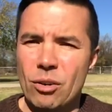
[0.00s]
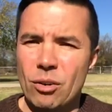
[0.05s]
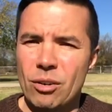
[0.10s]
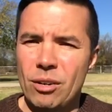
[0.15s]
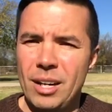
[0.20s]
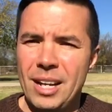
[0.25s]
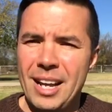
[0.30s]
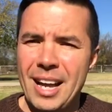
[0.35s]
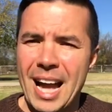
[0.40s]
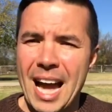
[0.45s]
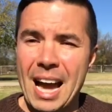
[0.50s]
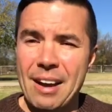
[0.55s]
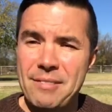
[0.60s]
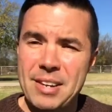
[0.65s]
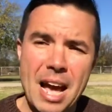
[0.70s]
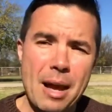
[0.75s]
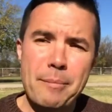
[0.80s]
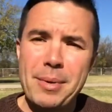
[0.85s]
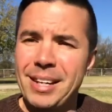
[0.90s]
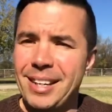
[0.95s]
or I've
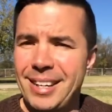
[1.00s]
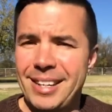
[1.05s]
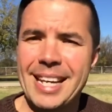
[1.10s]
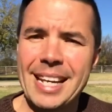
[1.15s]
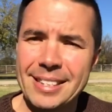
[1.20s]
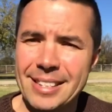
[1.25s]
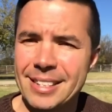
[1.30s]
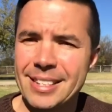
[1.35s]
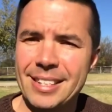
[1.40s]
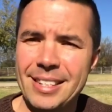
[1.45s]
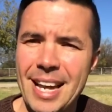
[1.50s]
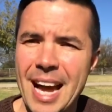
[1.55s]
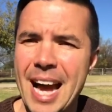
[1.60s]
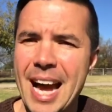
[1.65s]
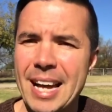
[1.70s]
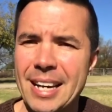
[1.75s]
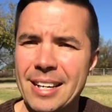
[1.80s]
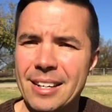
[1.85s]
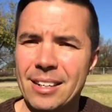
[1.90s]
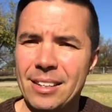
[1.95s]
not been connected to
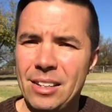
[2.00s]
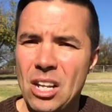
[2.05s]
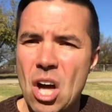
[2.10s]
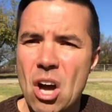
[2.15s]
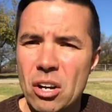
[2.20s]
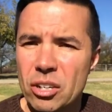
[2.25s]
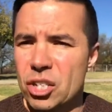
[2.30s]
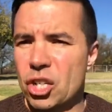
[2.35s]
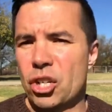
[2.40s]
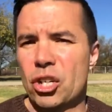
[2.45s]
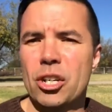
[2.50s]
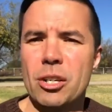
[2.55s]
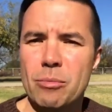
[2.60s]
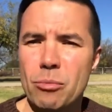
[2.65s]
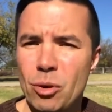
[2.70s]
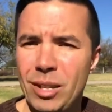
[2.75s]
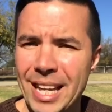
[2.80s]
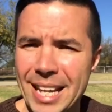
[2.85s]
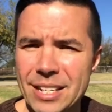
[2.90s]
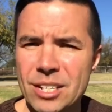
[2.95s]
God in a
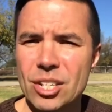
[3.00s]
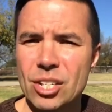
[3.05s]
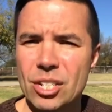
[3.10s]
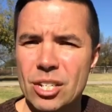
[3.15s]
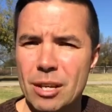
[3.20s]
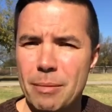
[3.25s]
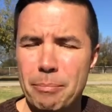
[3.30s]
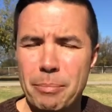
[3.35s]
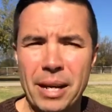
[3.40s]
long-term relationship,